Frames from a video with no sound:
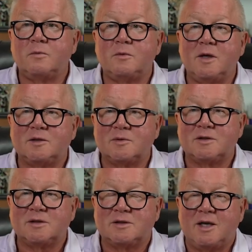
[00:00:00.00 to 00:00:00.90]
not supposed
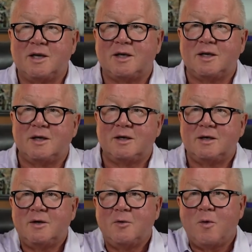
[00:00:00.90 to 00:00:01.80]
to say it again. Well,
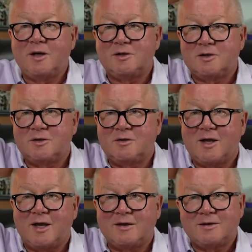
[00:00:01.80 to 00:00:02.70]
I did. Why did you do
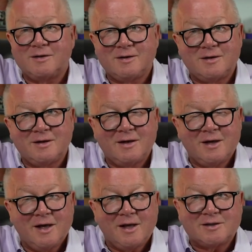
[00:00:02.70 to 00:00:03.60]
that?
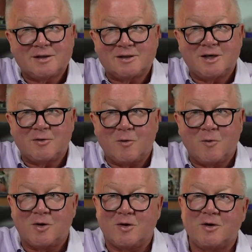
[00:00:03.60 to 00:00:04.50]
It's a secret
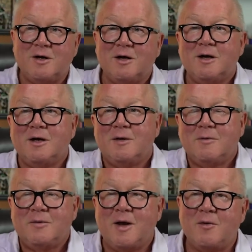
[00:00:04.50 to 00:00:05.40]
word. Who have joined us
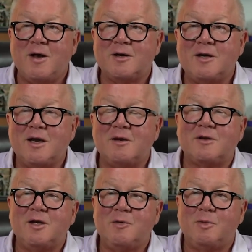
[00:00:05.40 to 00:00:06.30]
now we had downtown. Yeah,
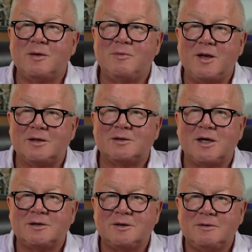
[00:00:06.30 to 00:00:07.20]
can you believe that,
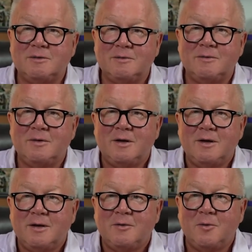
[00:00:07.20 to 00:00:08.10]
Jackson? No.
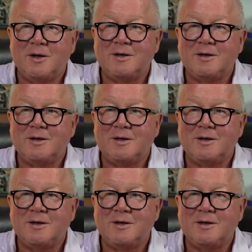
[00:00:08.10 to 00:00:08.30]
What?